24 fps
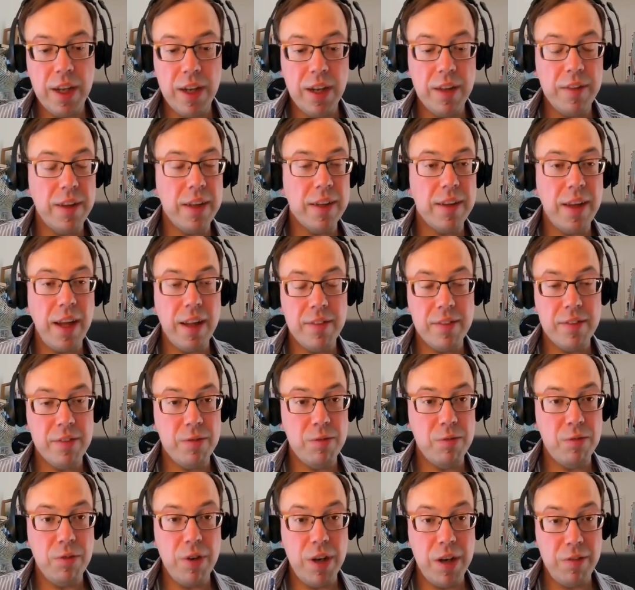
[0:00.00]
And I think that's
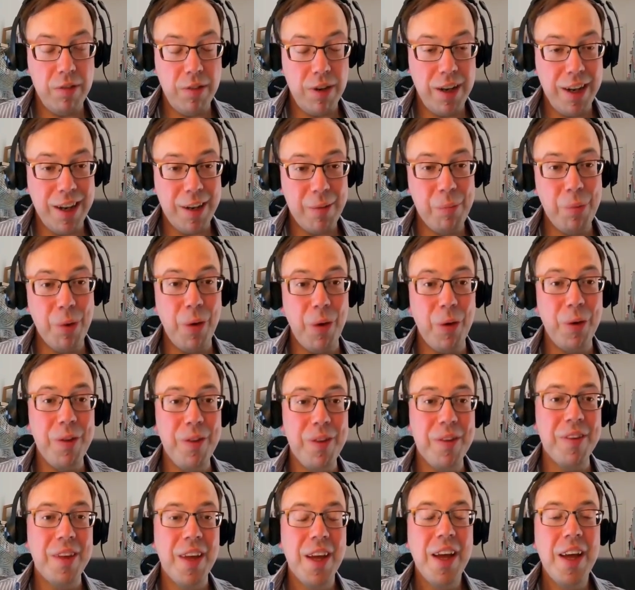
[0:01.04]
really, really
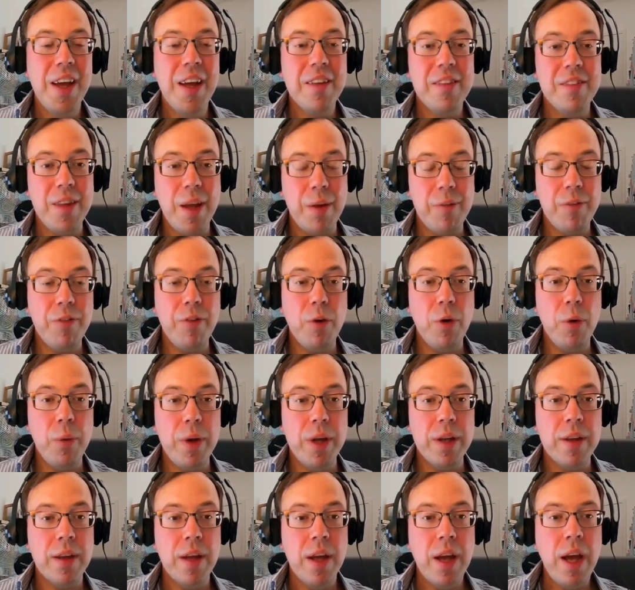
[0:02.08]
important step
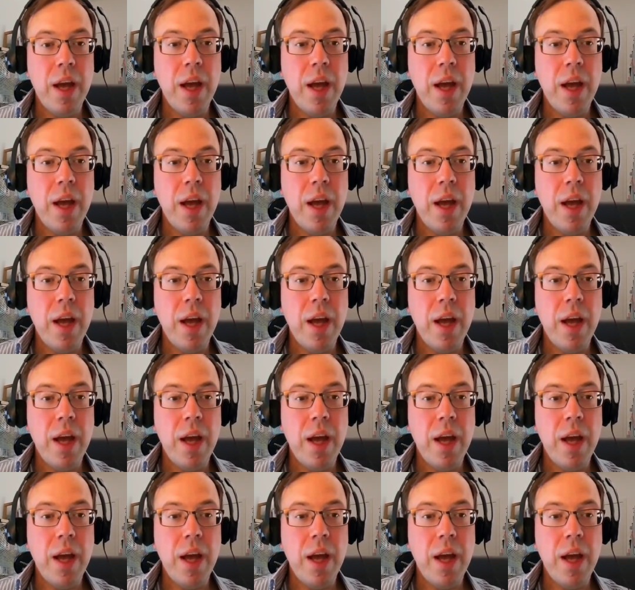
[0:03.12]
forward.